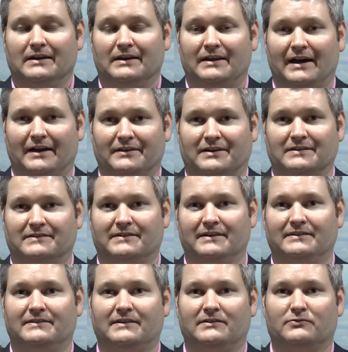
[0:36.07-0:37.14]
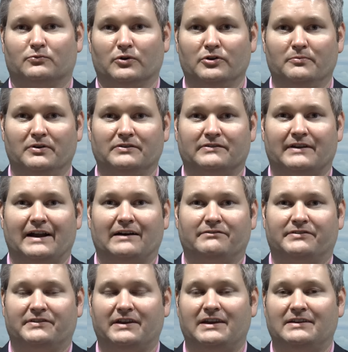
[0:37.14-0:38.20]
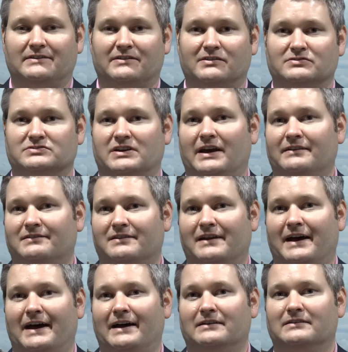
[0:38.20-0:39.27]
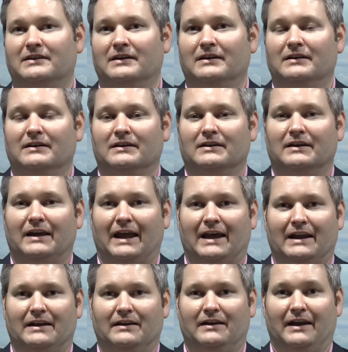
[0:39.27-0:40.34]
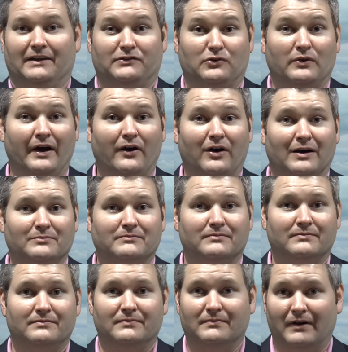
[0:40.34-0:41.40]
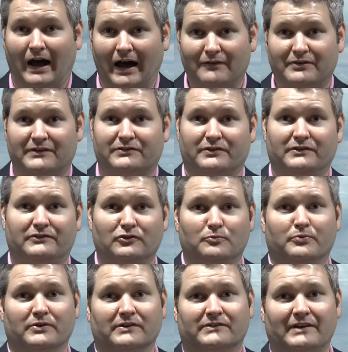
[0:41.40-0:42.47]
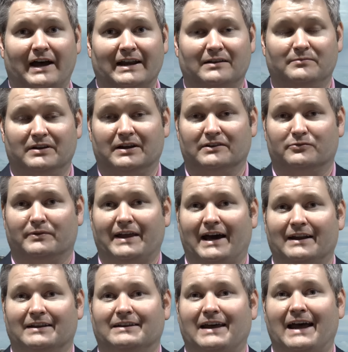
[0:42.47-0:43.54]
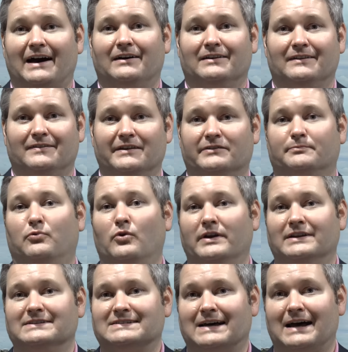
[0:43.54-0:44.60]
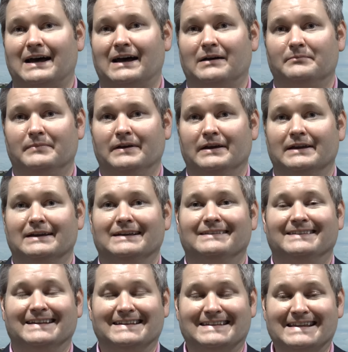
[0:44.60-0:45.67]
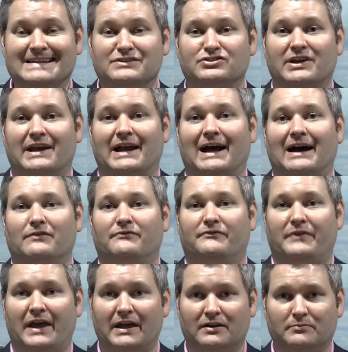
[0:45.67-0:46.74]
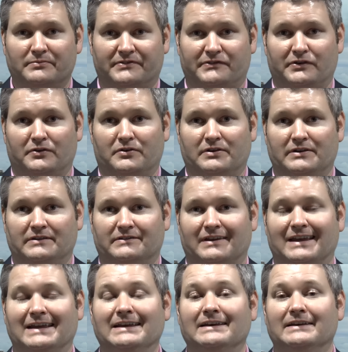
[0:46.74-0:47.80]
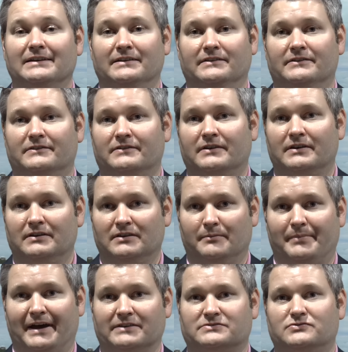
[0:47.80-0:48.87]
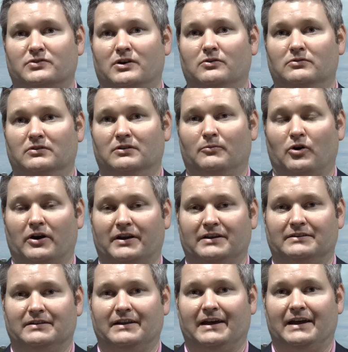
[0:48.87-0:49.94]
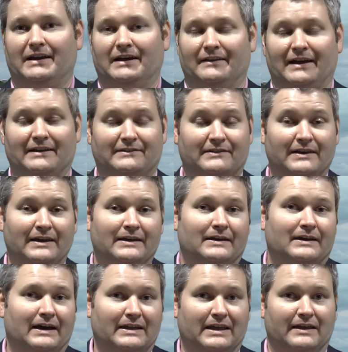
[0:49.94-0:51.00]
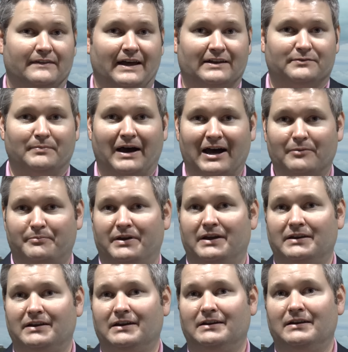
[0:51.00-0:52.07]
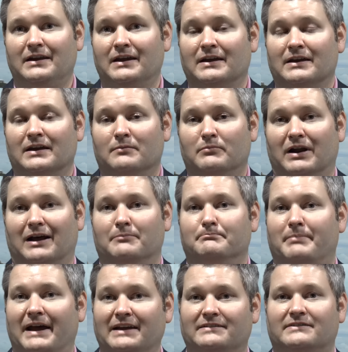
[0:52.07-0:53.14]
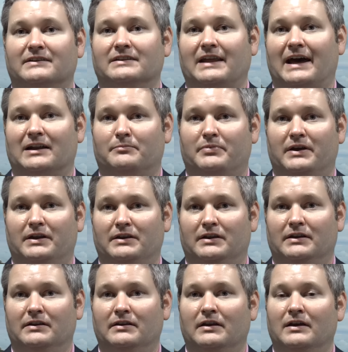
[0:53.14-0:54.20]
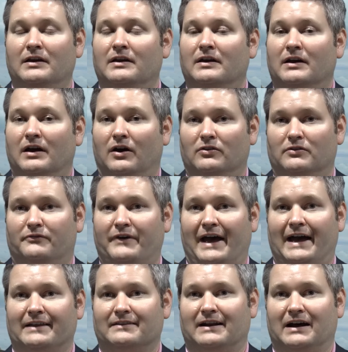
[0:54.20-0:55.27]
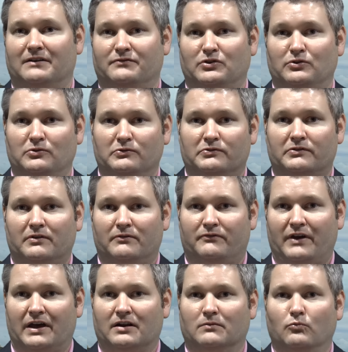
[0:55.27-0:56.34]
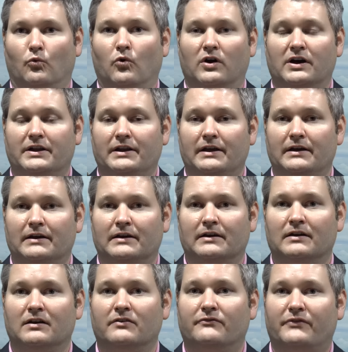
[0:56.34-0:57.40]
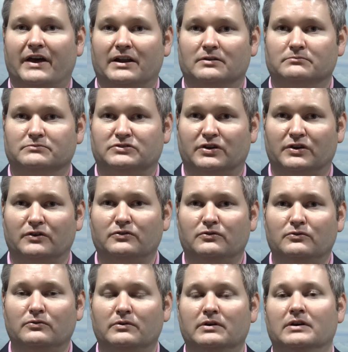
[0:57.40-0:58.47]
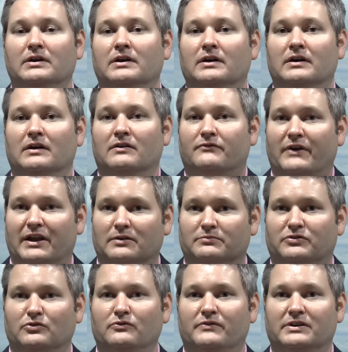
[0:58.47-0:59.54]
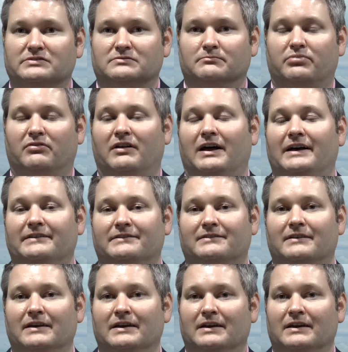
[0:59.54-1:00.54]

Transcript: Now, the consensus rumors that I've seen suggest that. And as you know, I'm obviously super excited because without a doubt, at this point in time, the DJI Phantom series is the best drone on the market today. Now that's, again, that's my opinion, but I'm basing that opinion on the fact that I've used Phantom 1, Phantom 2, Phantom 2 Vision Plus,